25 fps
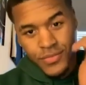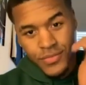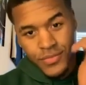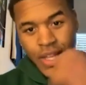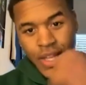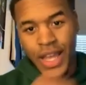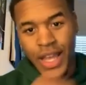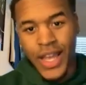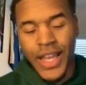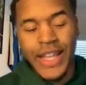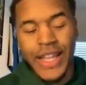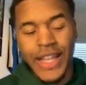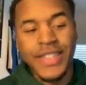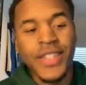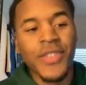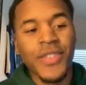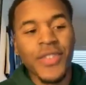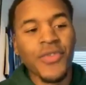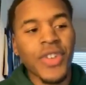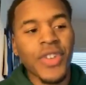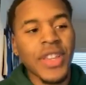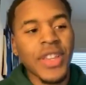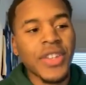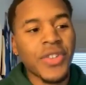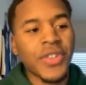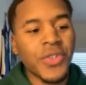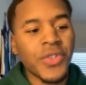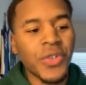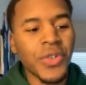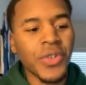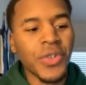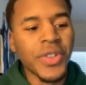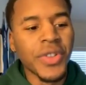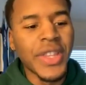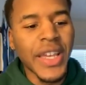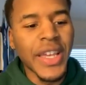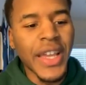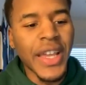Yeah, it's a really cool
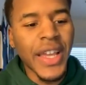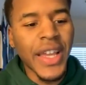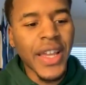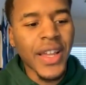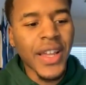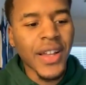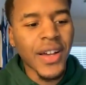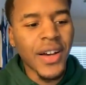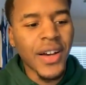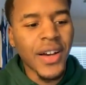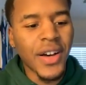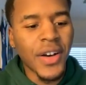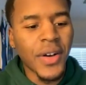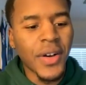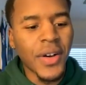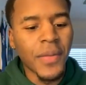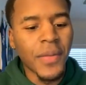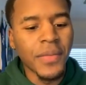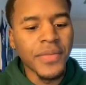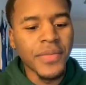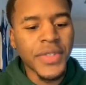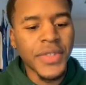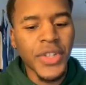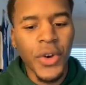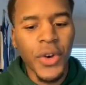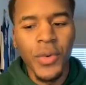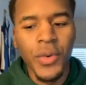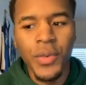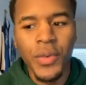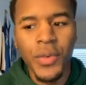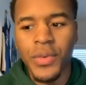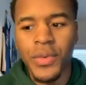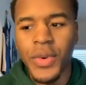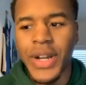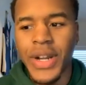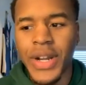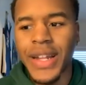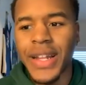thing. So
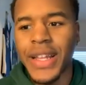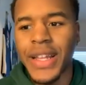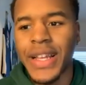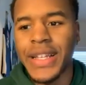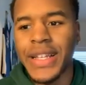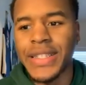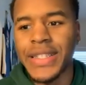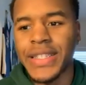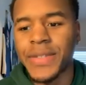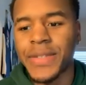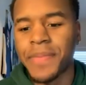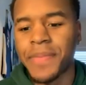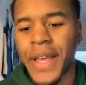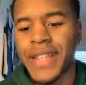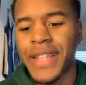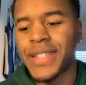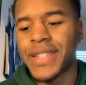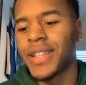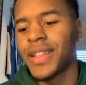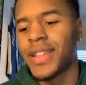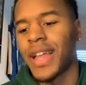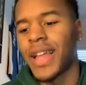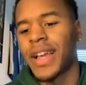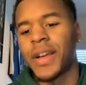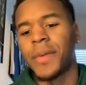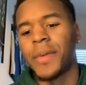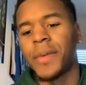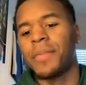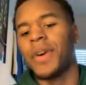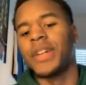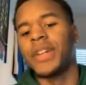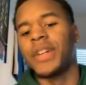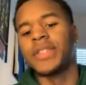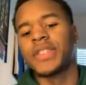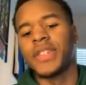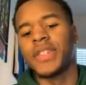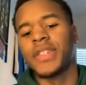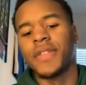what it is basically like a
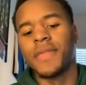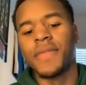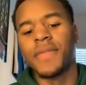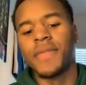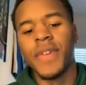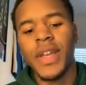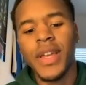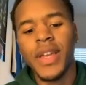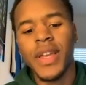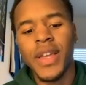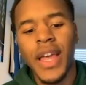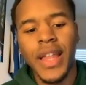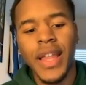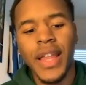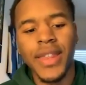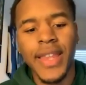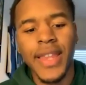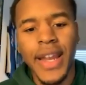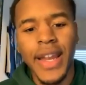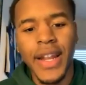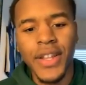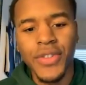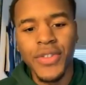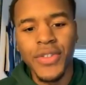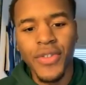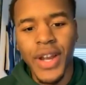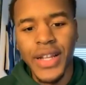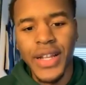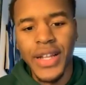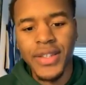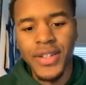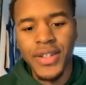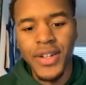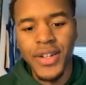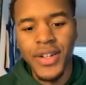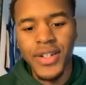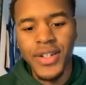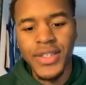bunch of athletic
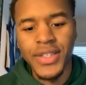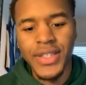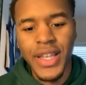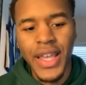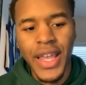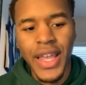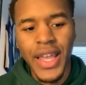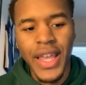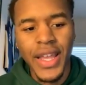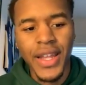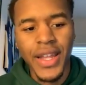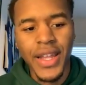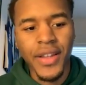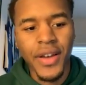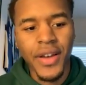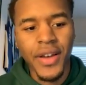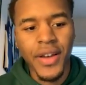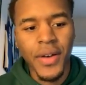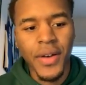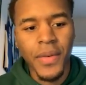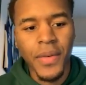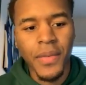directors and